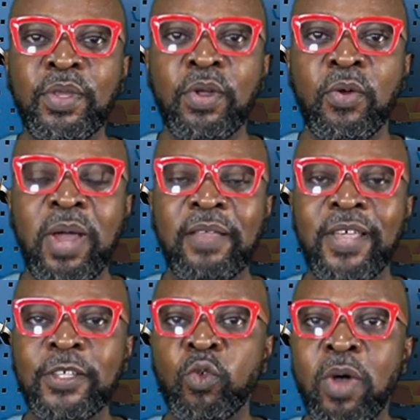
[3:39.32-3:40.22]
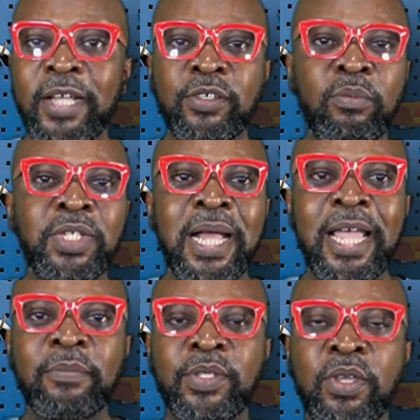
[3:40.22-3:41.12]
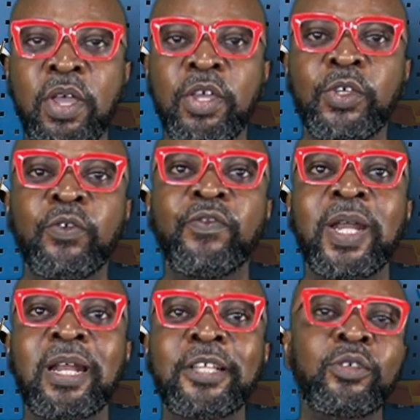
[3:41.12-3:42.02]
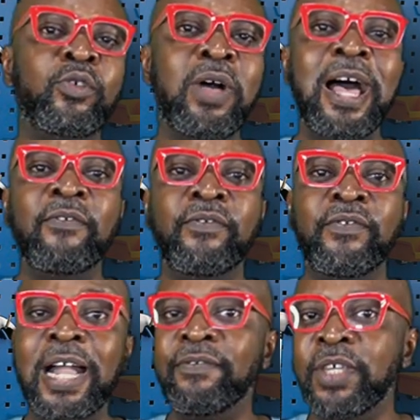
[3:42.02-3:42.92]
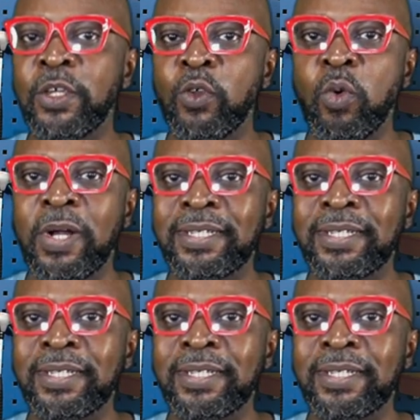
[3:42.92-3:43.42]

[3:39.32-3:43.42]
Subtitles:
All right, that's why sometimes you find out that you could have 5 kilowatt